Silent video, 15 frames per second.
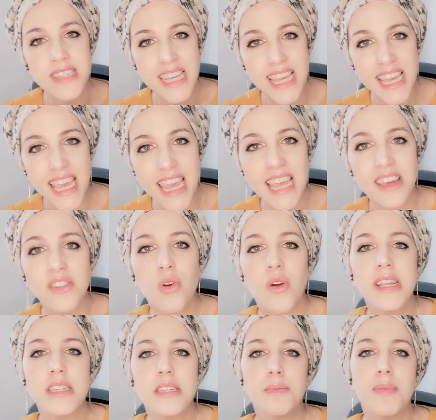eat is going to
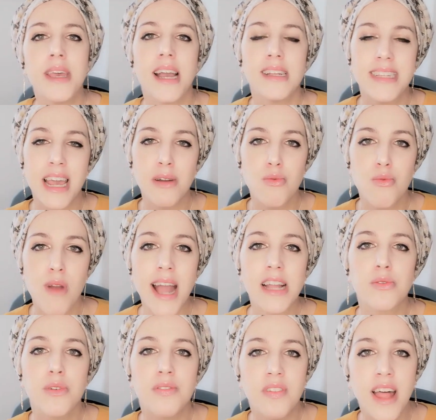be a direct
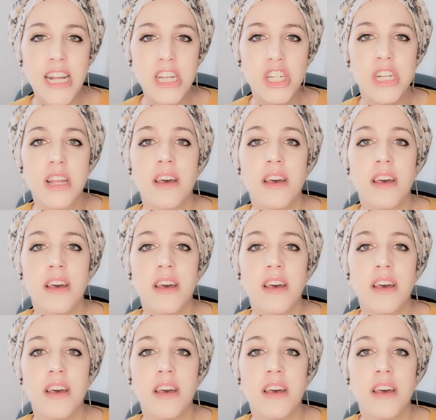reflection of